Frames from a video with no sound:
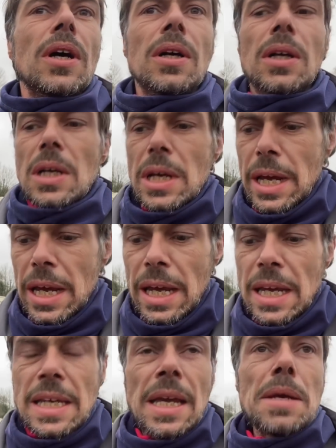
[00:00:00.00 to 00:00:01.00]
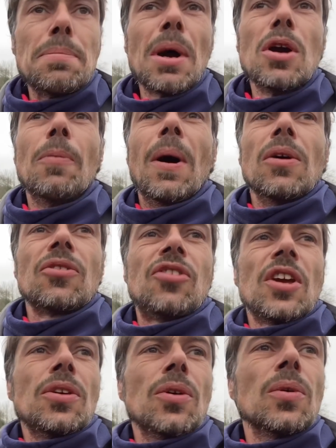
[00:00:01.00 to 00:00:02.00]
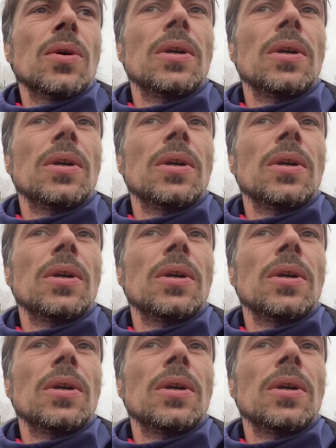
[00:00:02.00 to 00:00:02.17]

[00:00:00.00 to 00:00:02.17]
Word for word: uh, EE mobile signal.